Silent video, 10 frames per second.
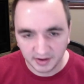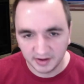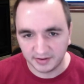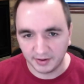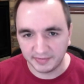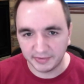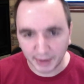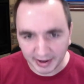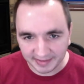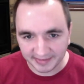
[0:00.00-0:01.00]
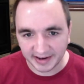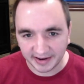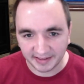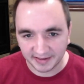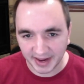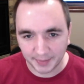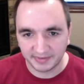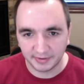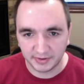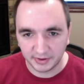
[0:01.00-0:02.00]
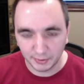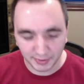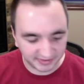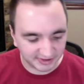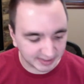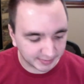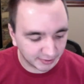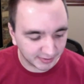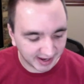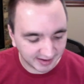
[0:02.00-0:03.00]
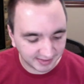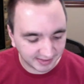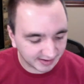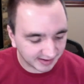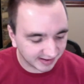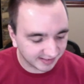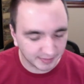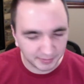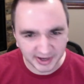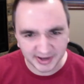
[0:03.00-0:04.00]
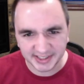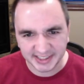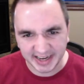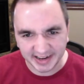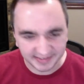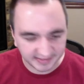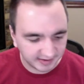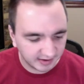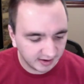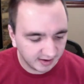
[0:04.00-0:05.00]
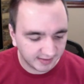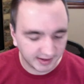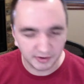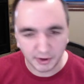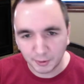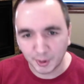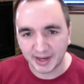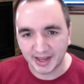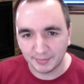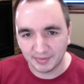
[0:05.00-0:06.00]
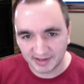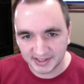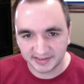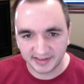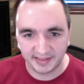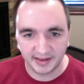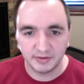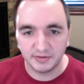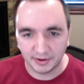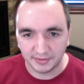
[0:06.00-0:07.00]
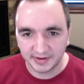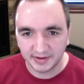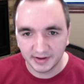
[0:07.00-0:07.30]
So if you are listening to episode 2 of Startup Q&A, there is a pretty good chance that you know who I am, but let's just say that you don't.